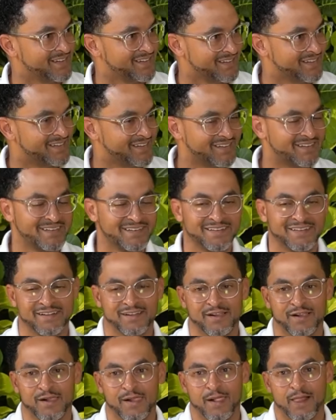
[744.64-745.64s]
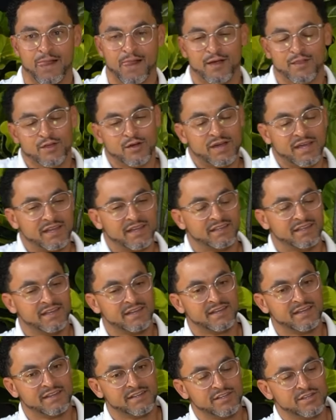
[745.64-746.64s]
Yeah. No,
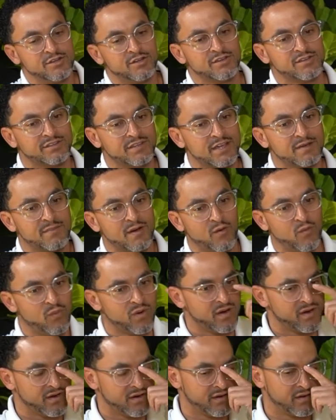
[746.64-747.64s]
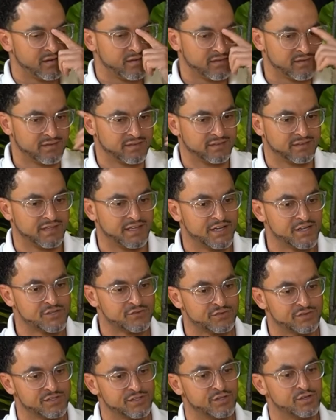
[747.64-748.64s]
and then you think about where the
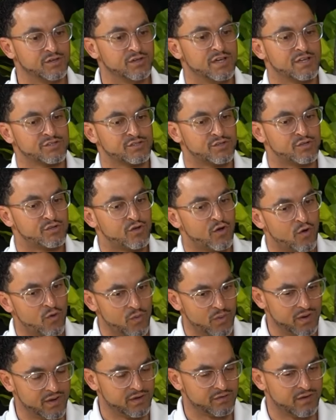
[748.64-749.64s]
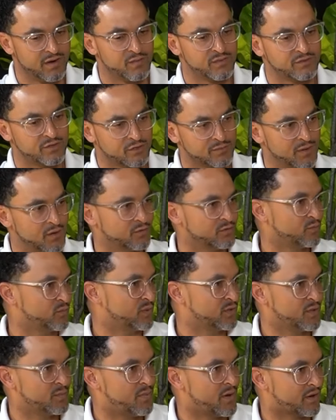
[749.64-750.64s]
industry is going, right? We talked about
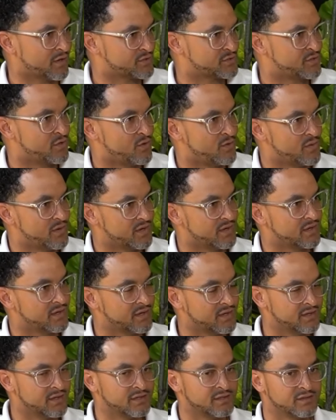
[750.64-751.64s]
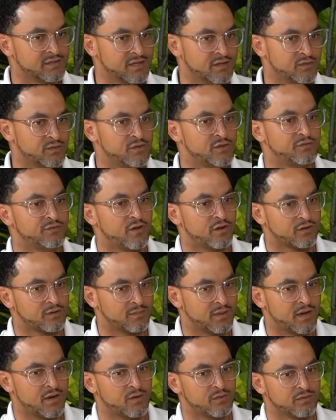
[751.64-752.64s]
where the puck is going, and you've talked
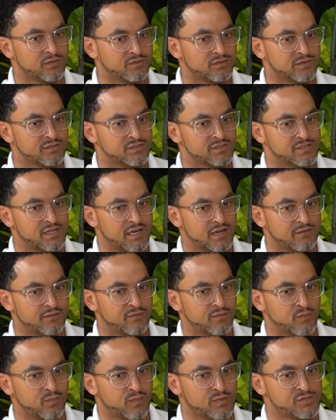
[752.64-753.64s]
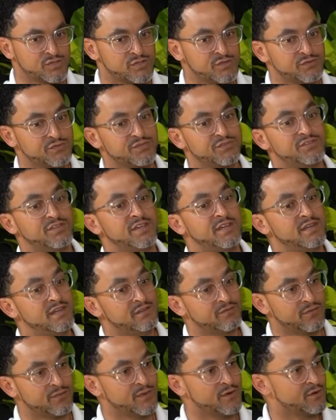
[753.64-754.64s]
about just kind of what you've
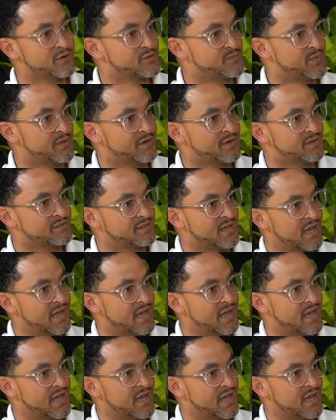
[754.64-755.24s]
seen from your experience.